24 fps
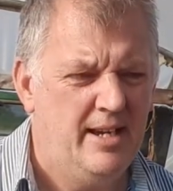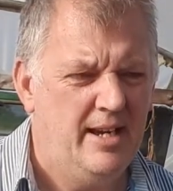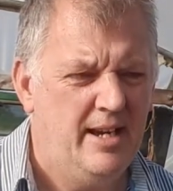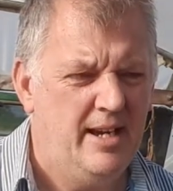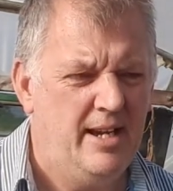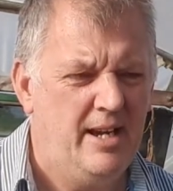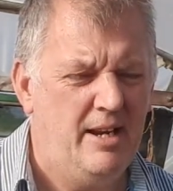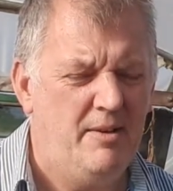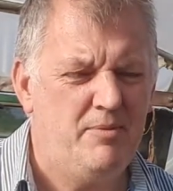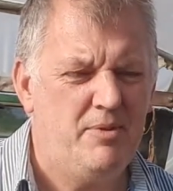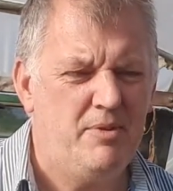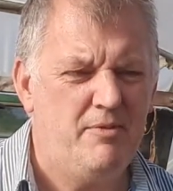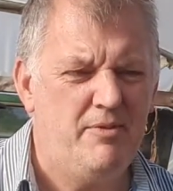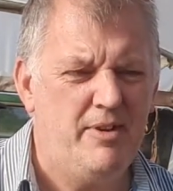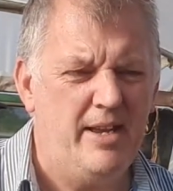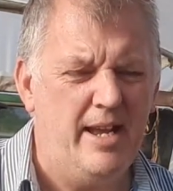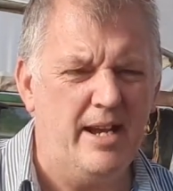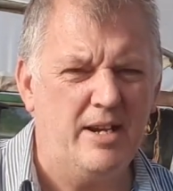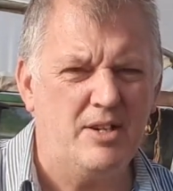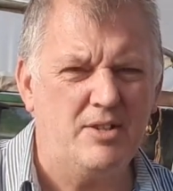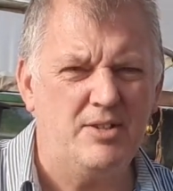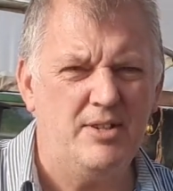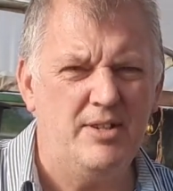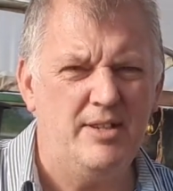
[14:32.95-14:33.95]
I love the
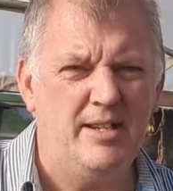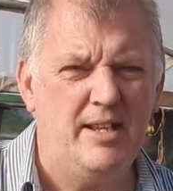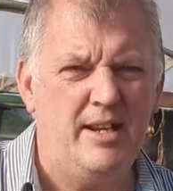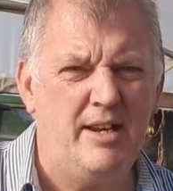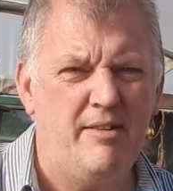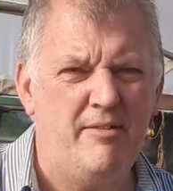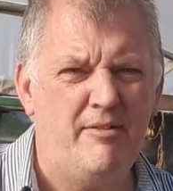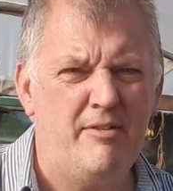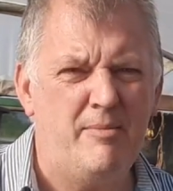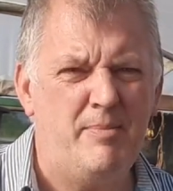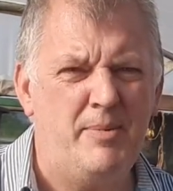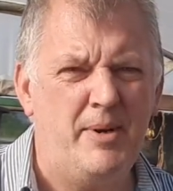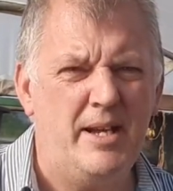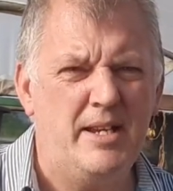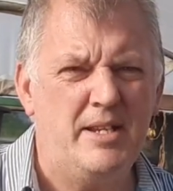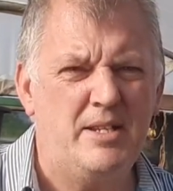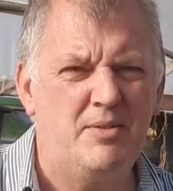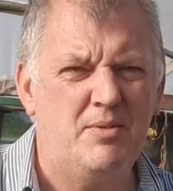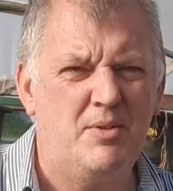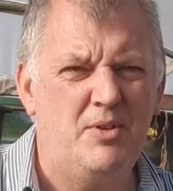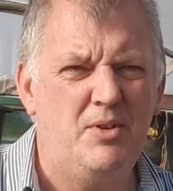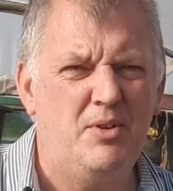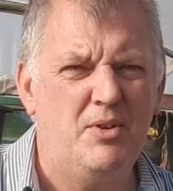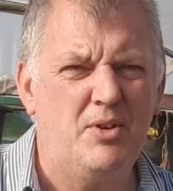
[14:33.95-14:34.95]
reaction, and I'll reply
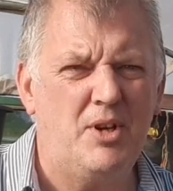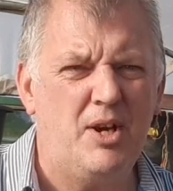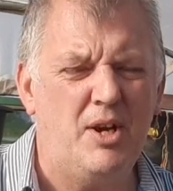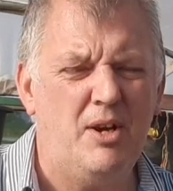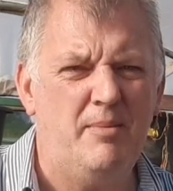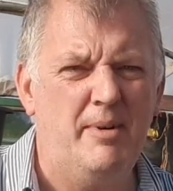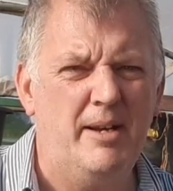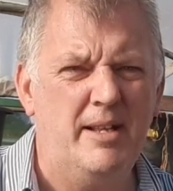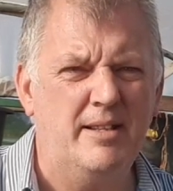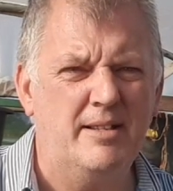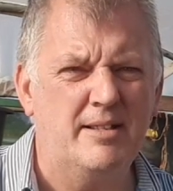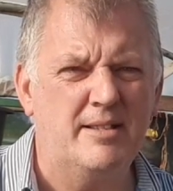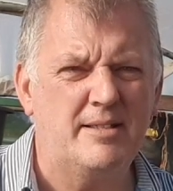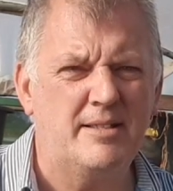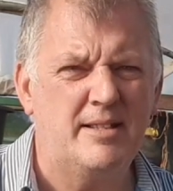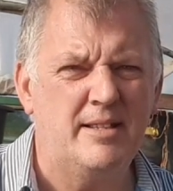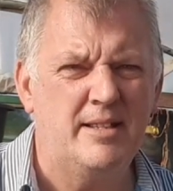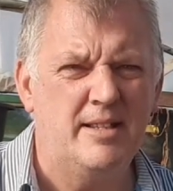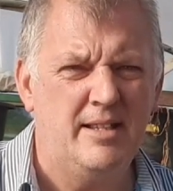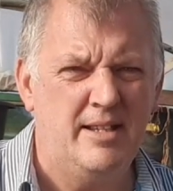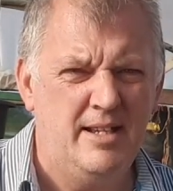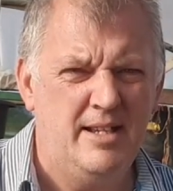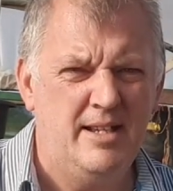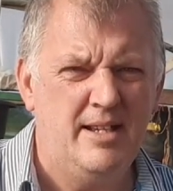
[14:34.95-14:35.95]
to all your comments.
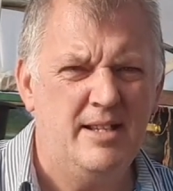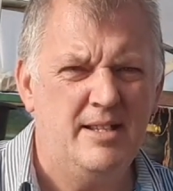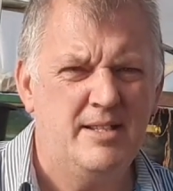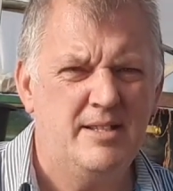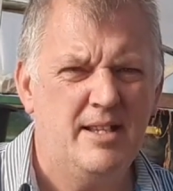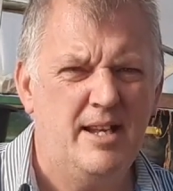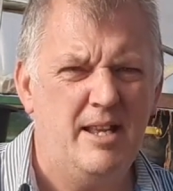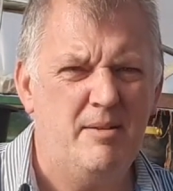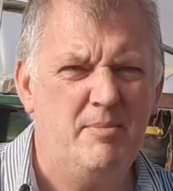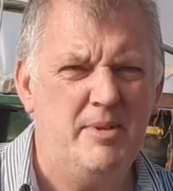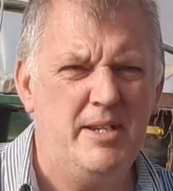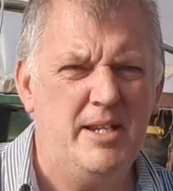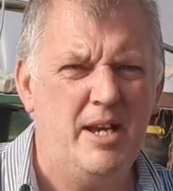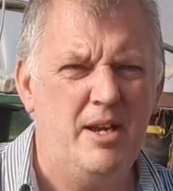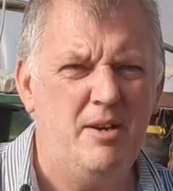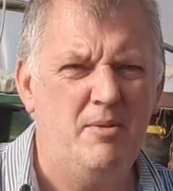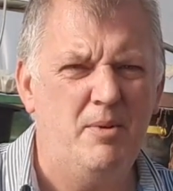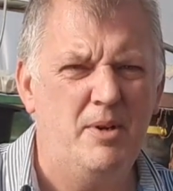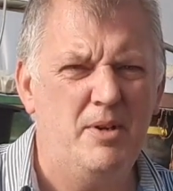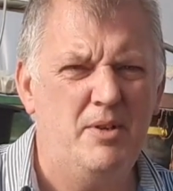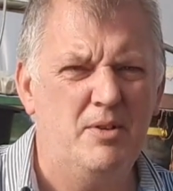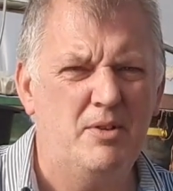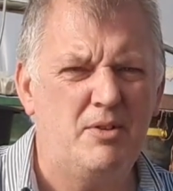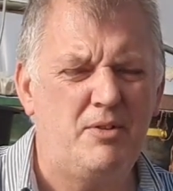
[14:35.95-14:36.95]
So let me know
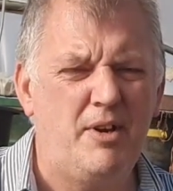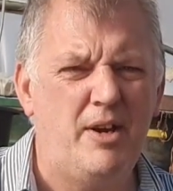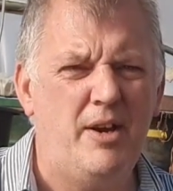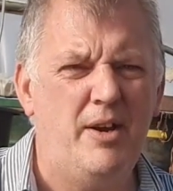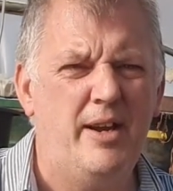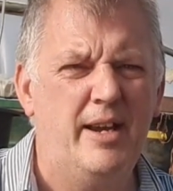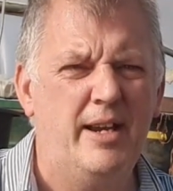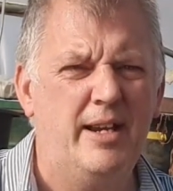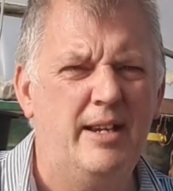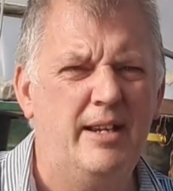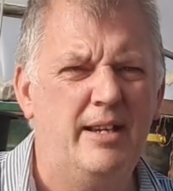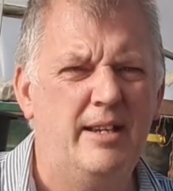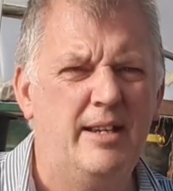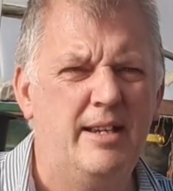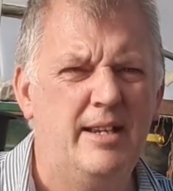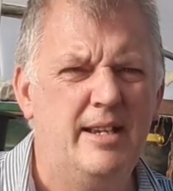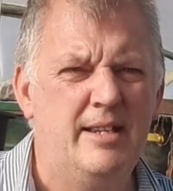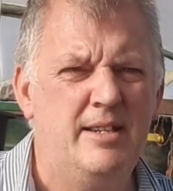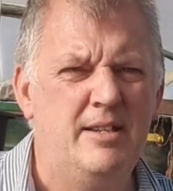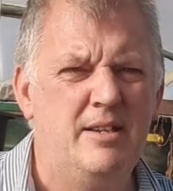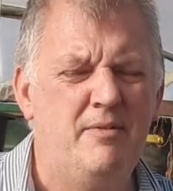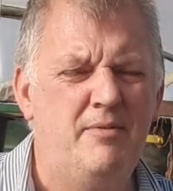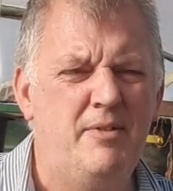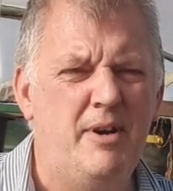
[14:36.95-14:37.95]
what you're growing
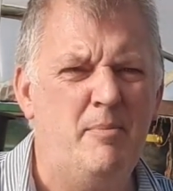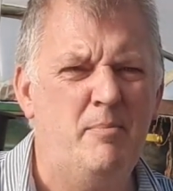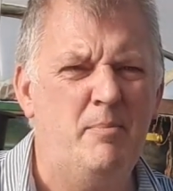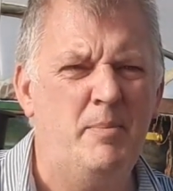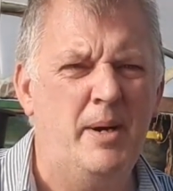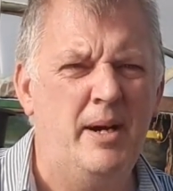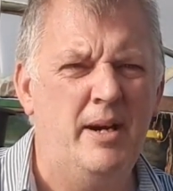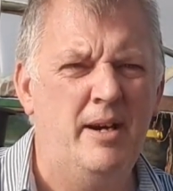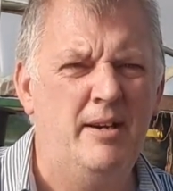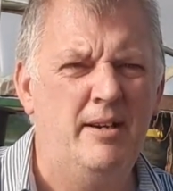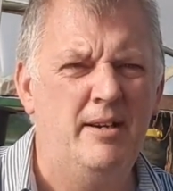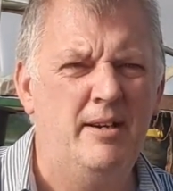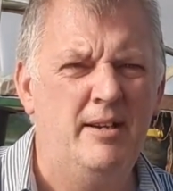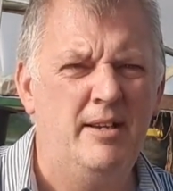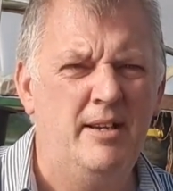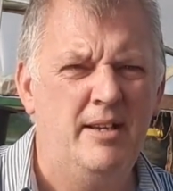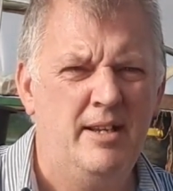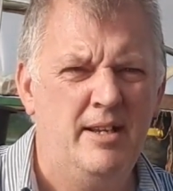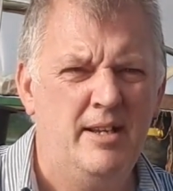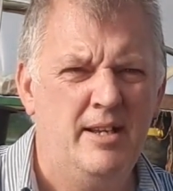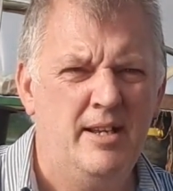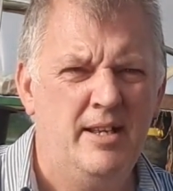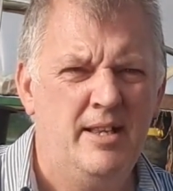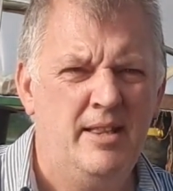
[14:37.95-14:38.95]
in November,
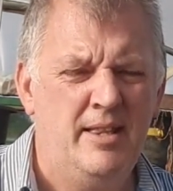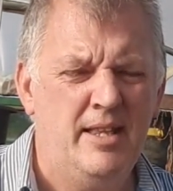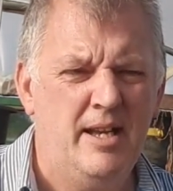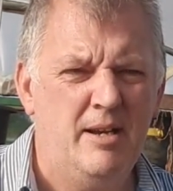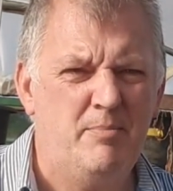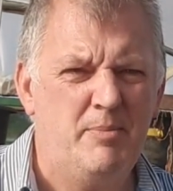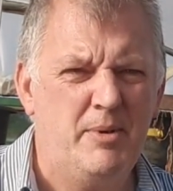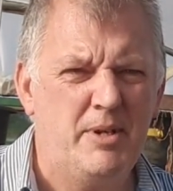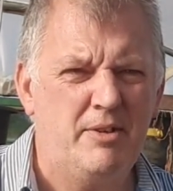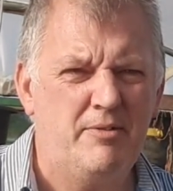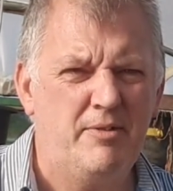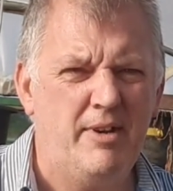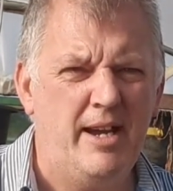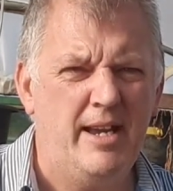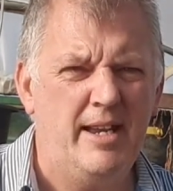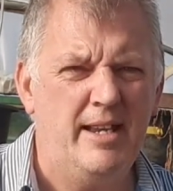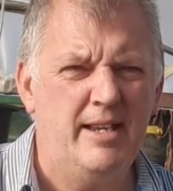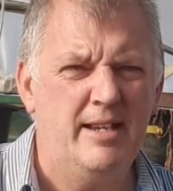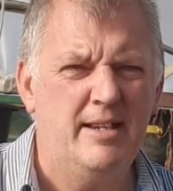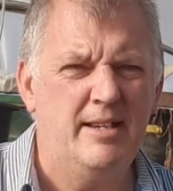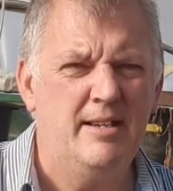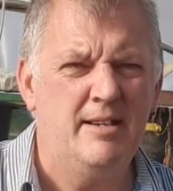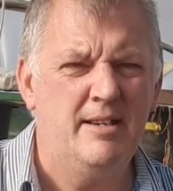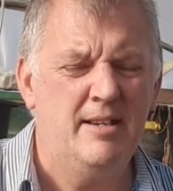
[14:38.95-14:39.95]
and that'd be great.
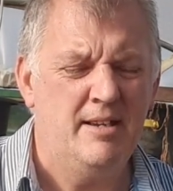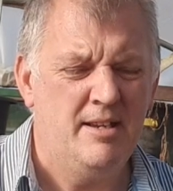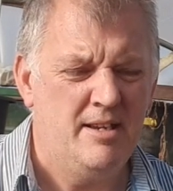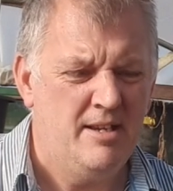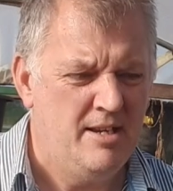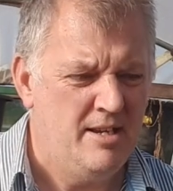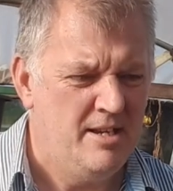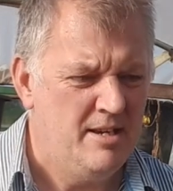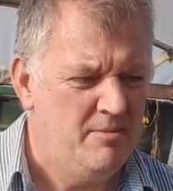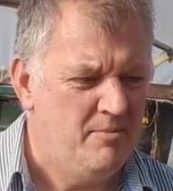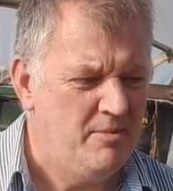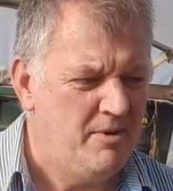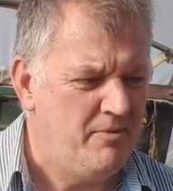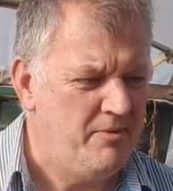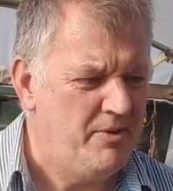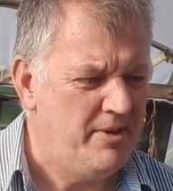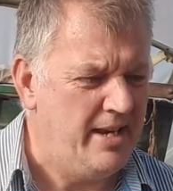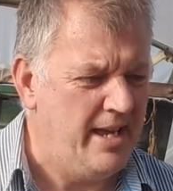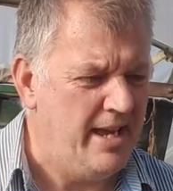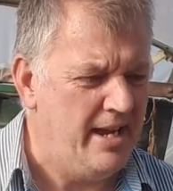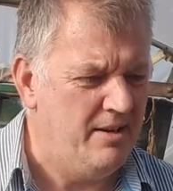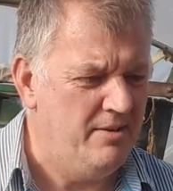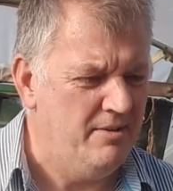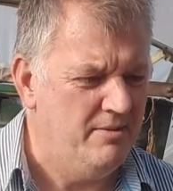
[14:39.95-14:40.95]
But for
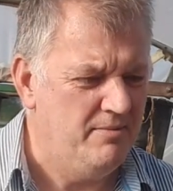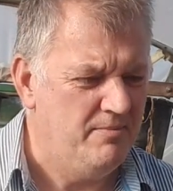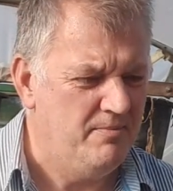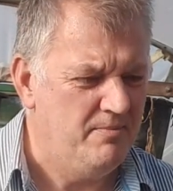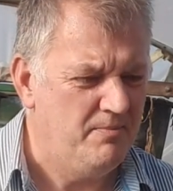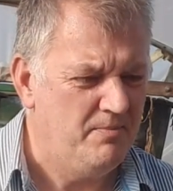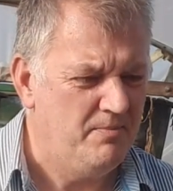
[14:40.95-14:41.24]
now,